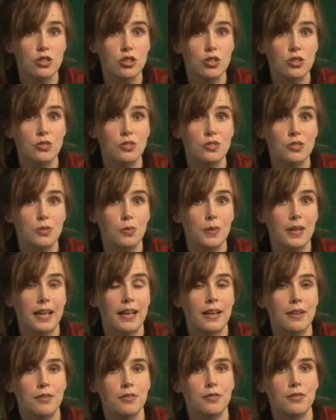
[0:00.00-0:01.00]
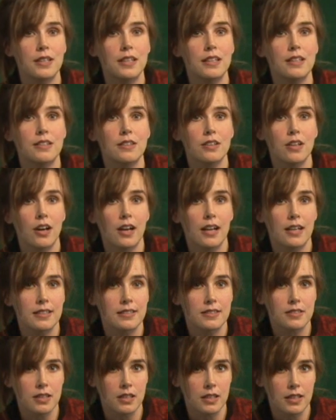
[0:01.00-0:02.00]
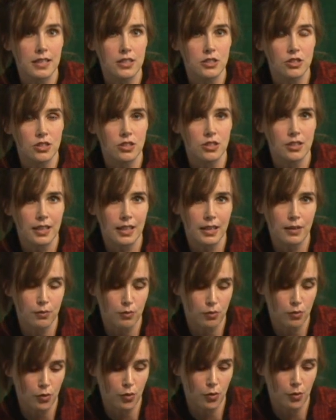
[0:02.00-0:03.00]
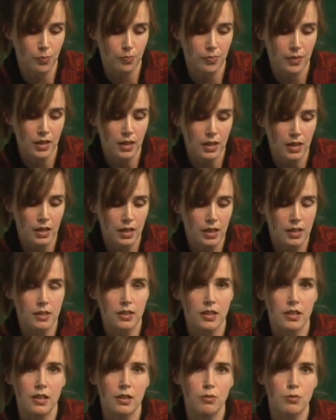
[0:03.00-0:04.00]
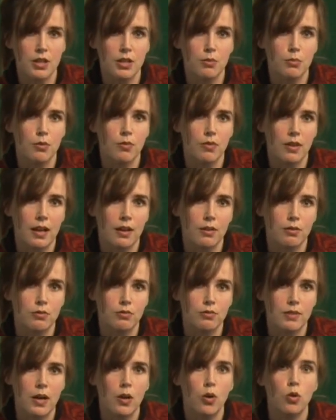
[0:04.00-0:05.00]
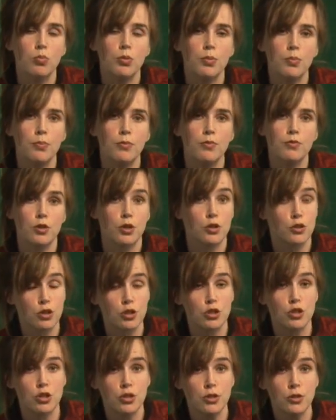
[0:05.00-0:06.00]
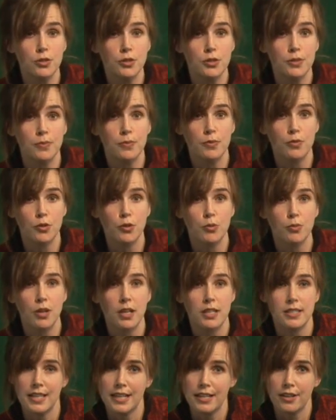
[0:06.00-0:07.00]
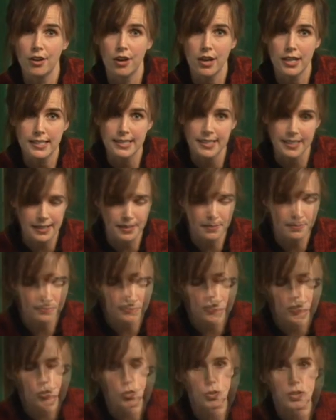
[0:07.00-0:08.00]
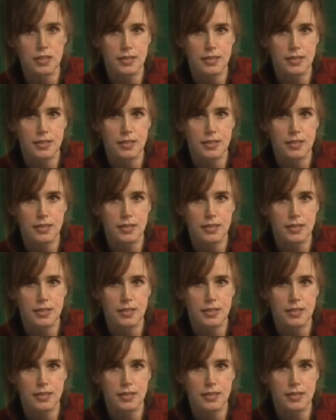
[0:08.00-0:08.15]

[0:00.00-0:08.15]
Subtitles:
shoes that we have in Kylie's collection. They're from the Rhythm of Love album photo shoot from 1990. A good